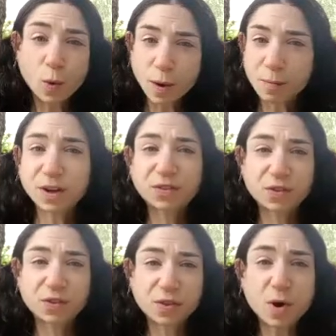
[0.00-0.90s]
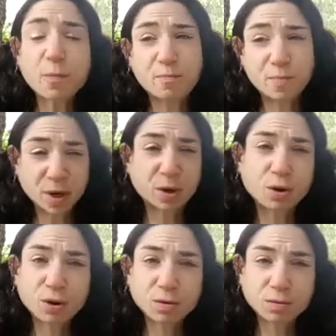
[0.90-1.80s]
What makes a
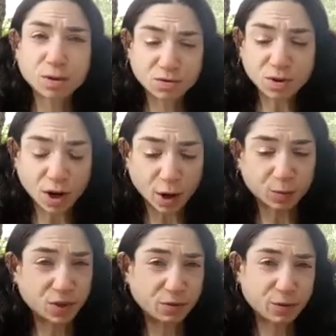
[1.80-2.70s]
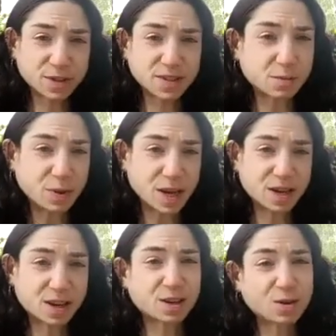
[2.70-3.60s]
bigger difference in
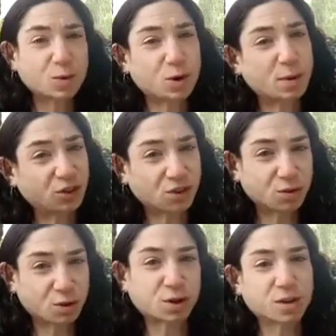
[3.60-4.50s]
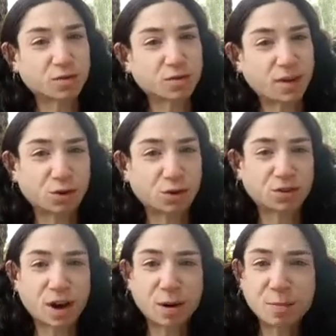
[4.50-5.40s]
baking, you mentioned cooking faster
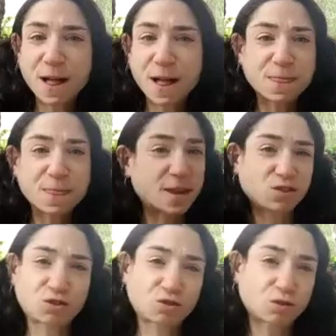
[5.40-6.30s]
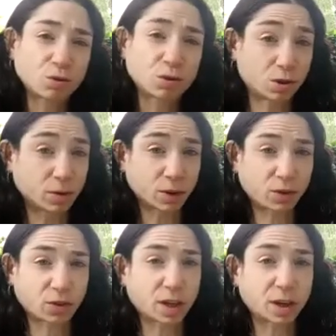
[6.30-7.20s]
on top, that's just true
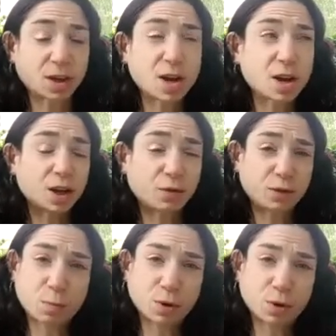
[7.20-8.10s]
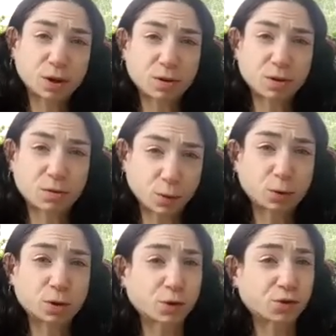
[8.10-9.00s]
universally. If you put
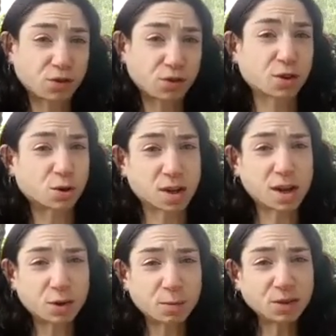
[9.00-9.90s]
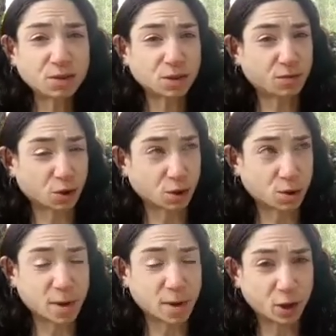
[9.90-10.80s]
food closer to the cooking element, if the
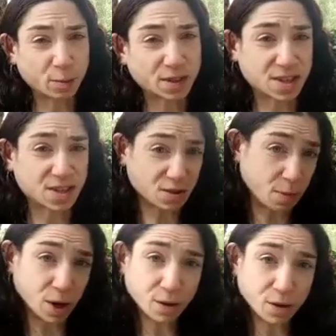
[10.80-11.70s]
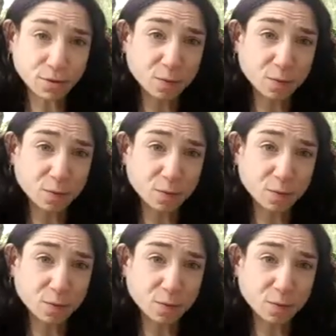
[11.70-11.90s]
cooking element is above,